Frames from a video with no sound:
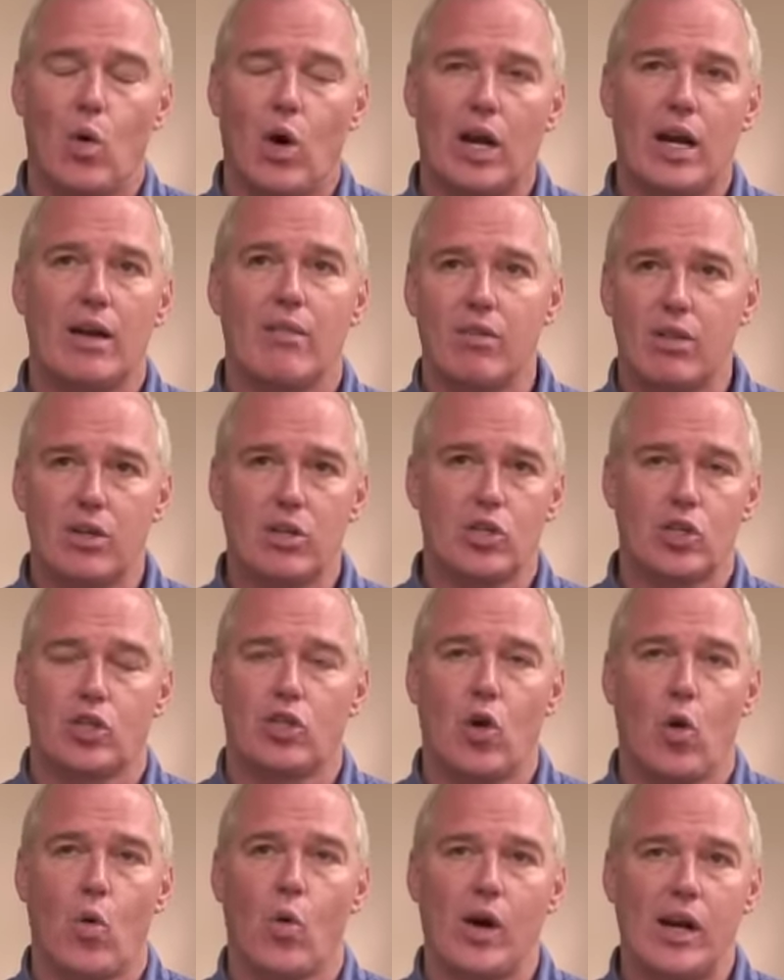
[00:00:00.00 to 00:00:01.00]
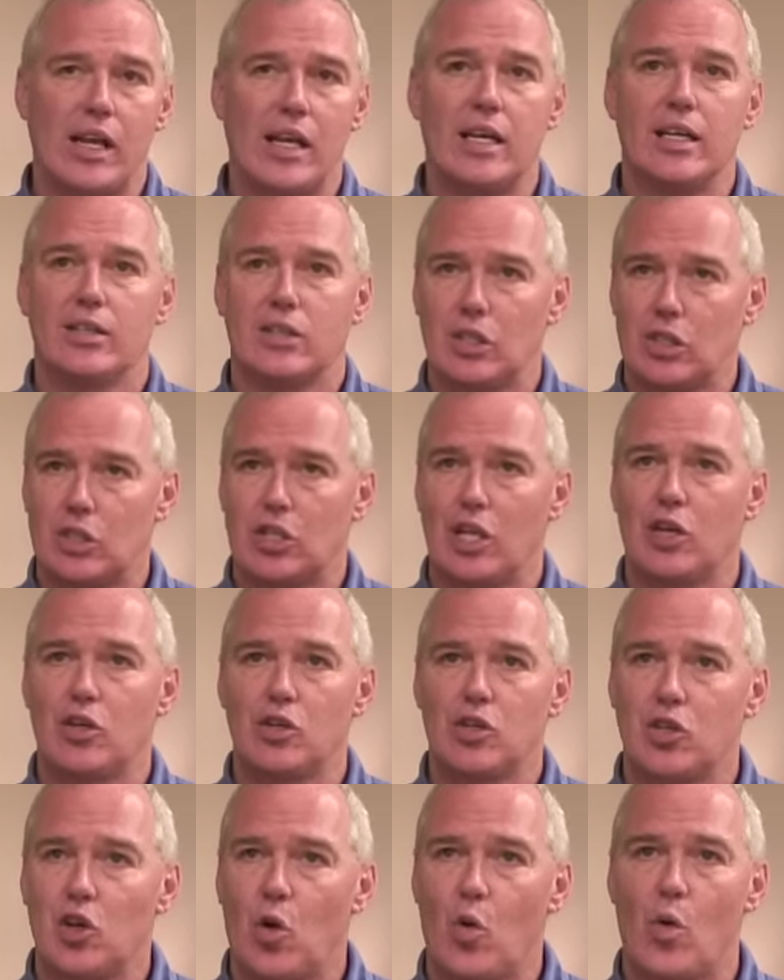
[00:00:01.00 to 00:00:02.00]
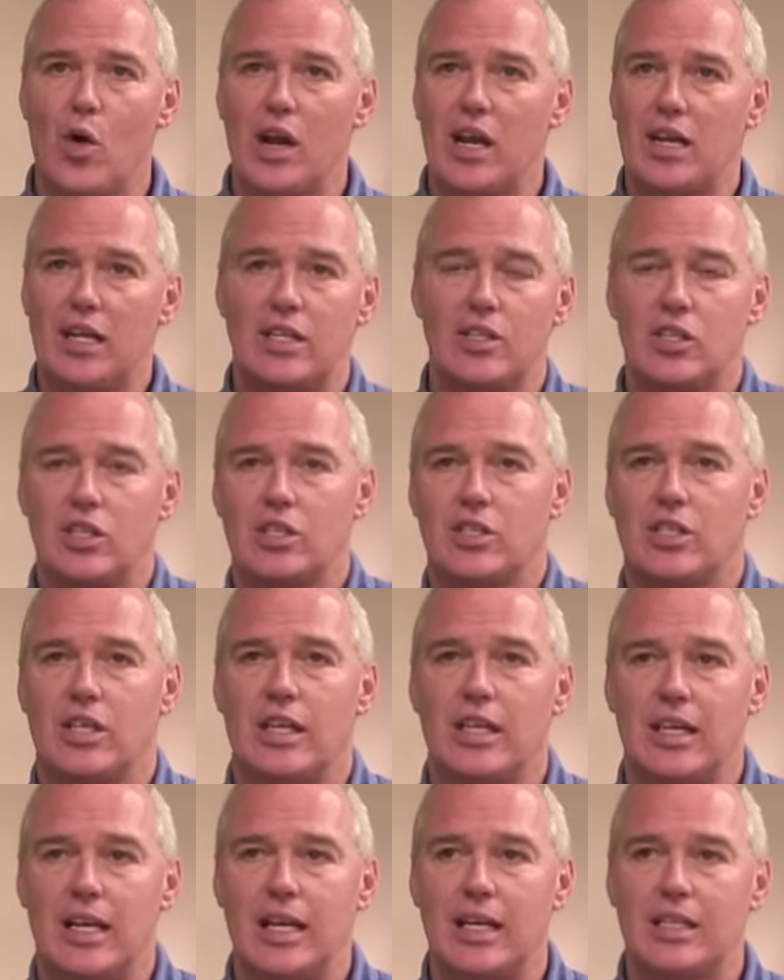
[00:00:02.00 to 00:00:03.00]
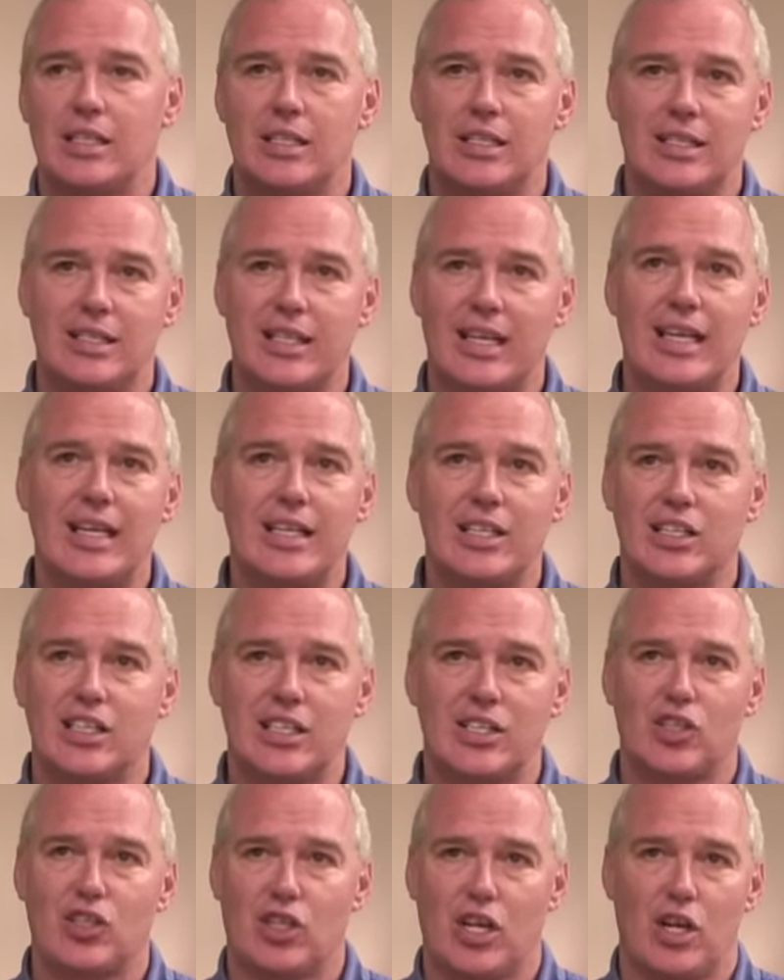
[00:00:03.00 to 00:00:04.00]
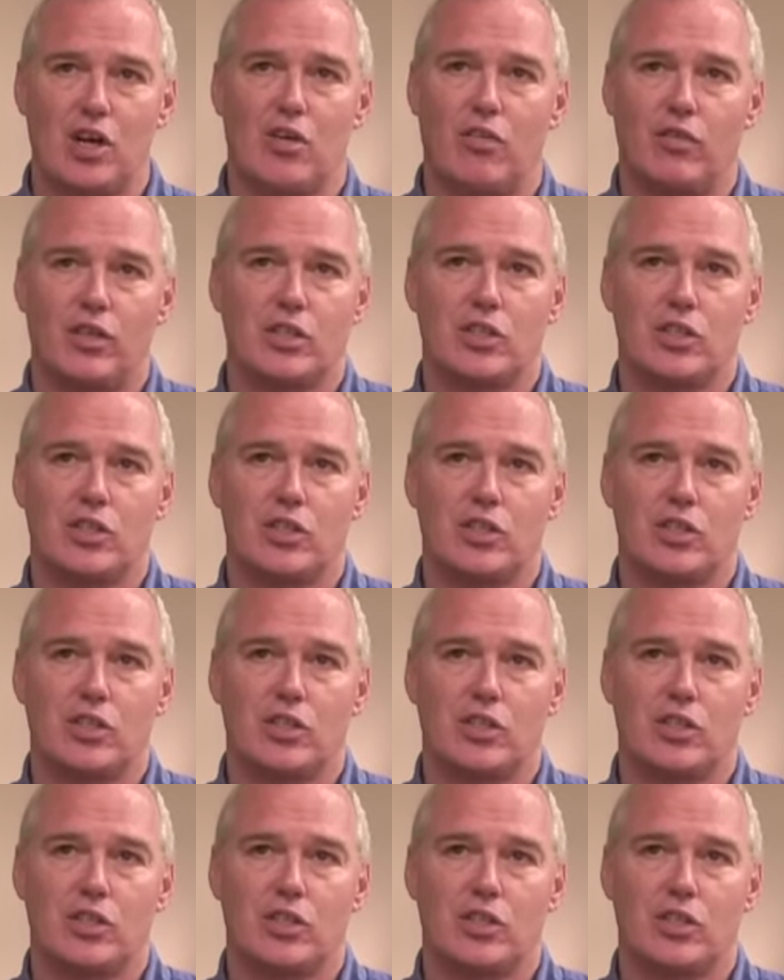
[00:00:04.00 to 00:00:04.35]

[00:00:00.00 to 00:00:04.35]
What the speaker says: Whatever their story is, it's their story, and it sings itself.